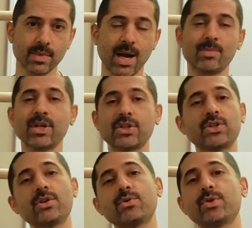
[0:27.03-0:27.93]
I'm going to
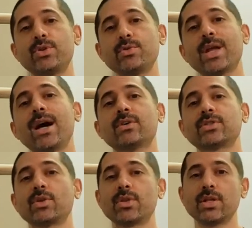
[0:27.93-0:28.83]
share it with you now
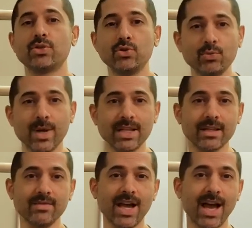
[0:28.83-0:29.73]
so that you may
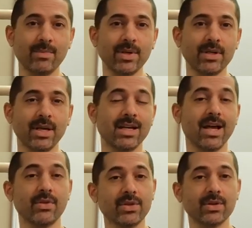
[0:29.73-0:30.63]
live a happy and
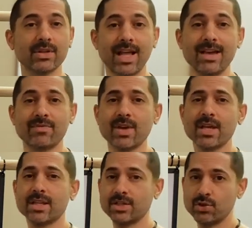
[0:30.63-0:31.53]
healthier life,
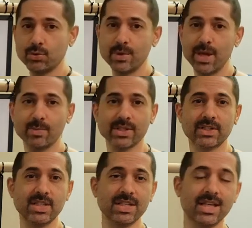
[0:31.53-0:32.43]
that you'll be able to
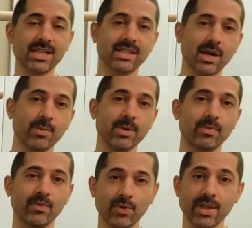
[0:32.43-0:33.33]
see things coming
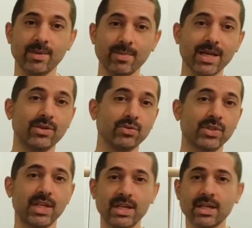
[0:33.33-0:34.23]
before they make you
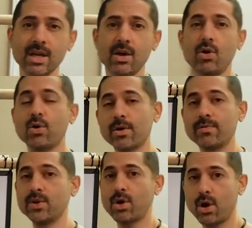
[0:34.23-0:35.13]
sick. Or
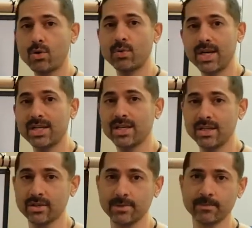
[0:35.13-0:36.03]
if you're already
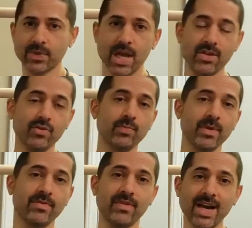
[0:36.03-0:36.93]
ill and you've
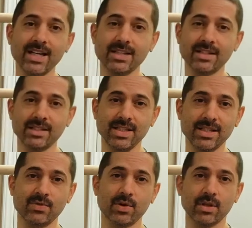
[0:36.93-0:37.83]
been fighting a
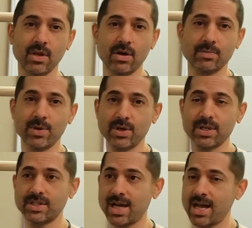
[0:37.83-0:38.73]
disease for a long period
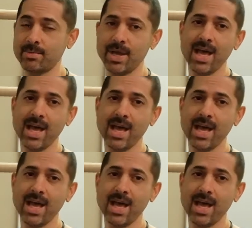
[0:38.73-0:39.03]
of time,